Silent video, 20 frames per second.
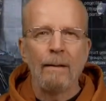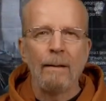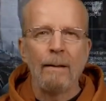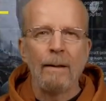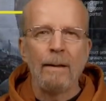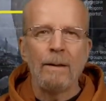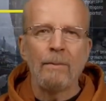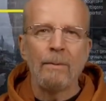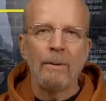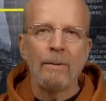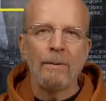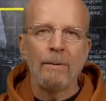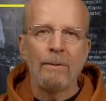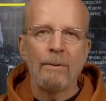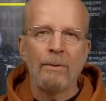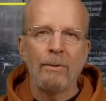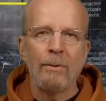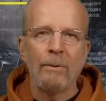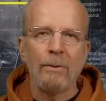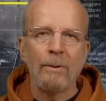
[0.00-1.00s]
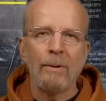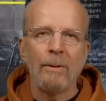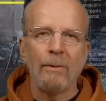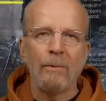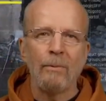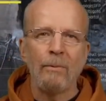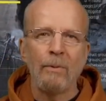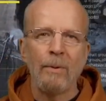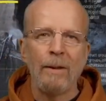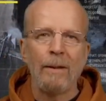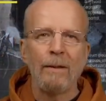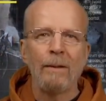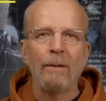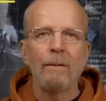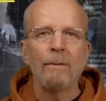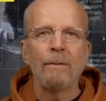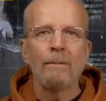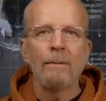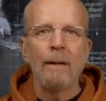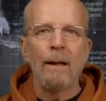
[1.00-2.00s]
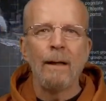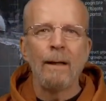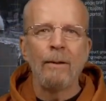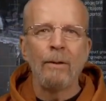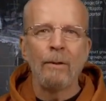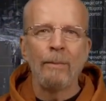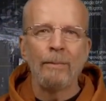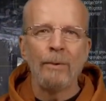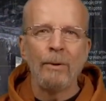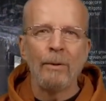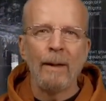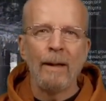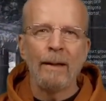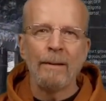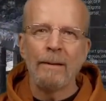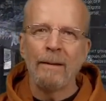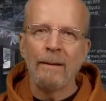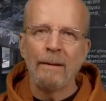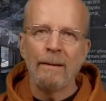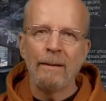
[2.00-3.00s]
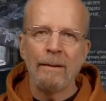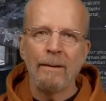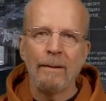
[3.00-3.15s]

This was a shorter video, I hope you liked it.